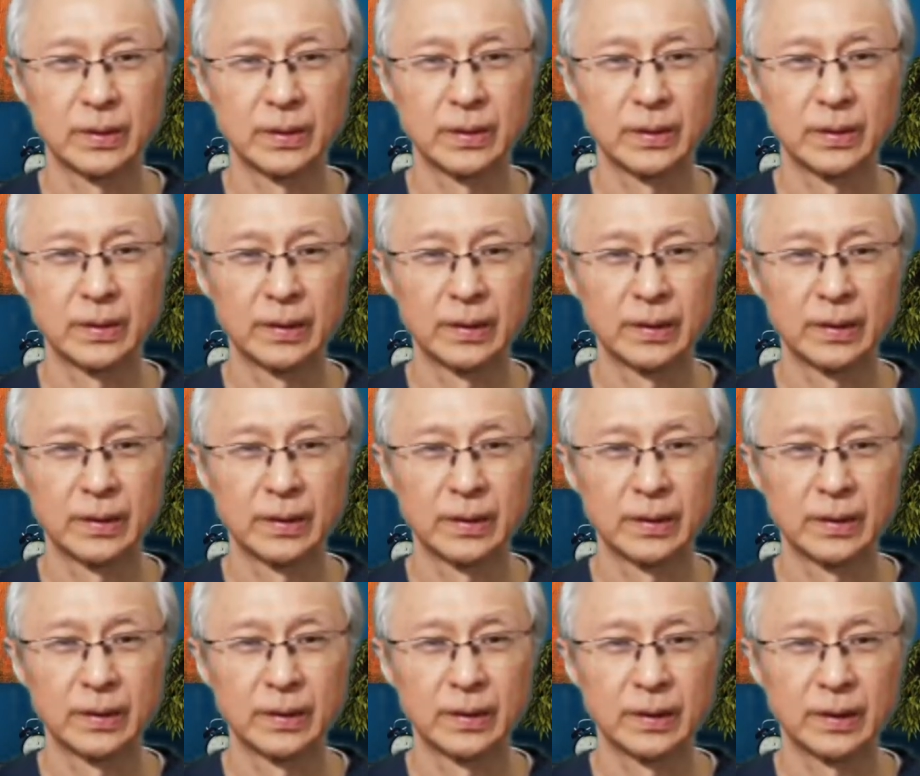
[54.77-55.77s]
and this
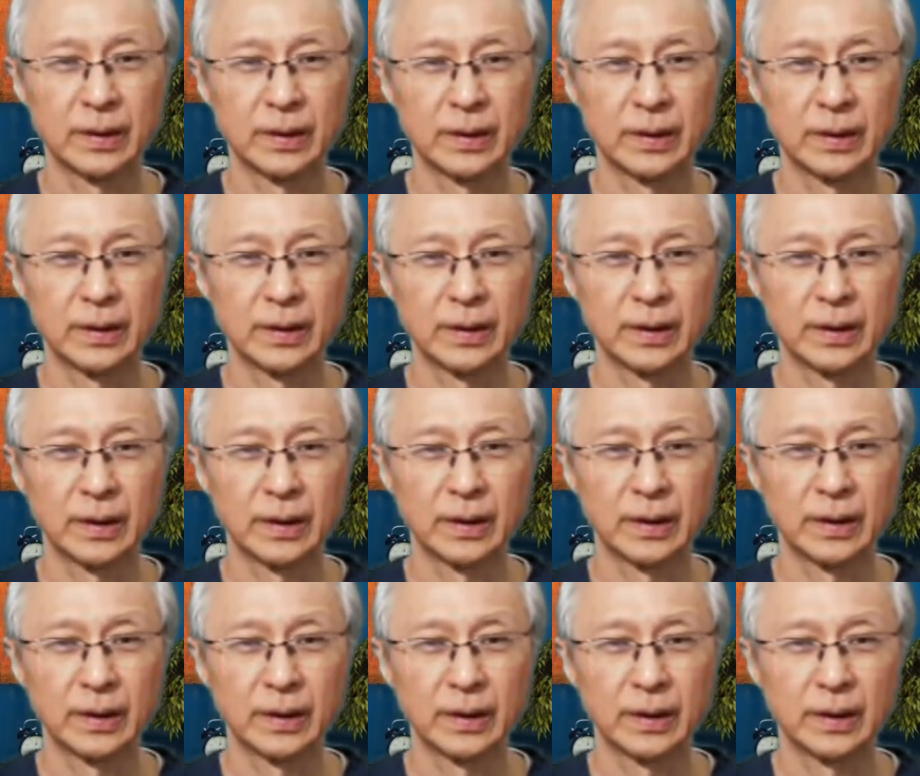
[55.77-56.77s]
property
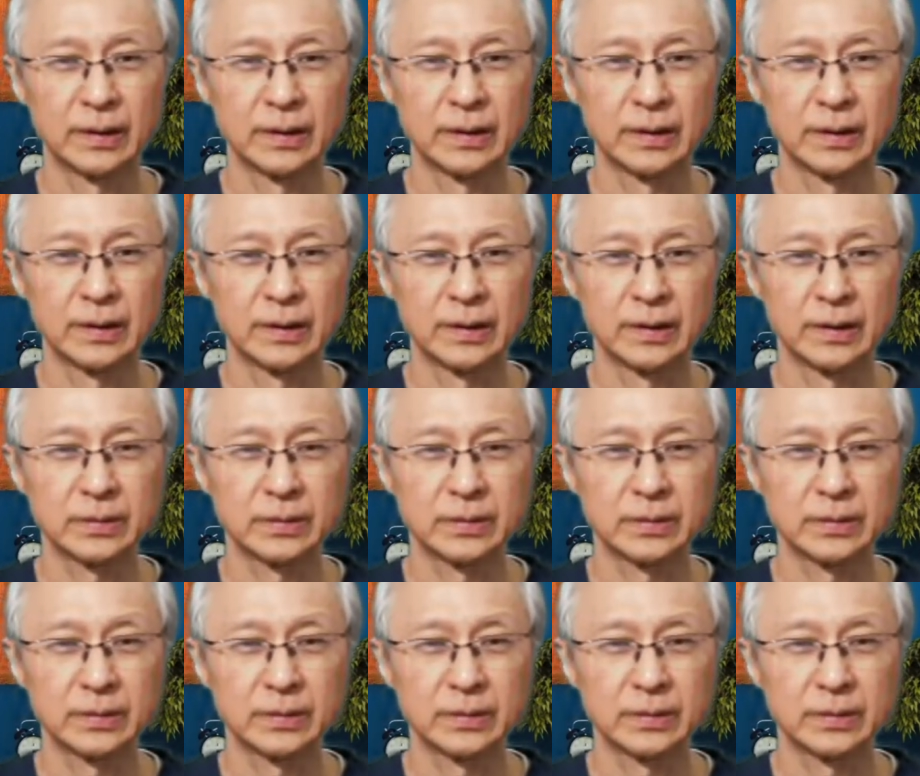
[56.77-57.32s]
is used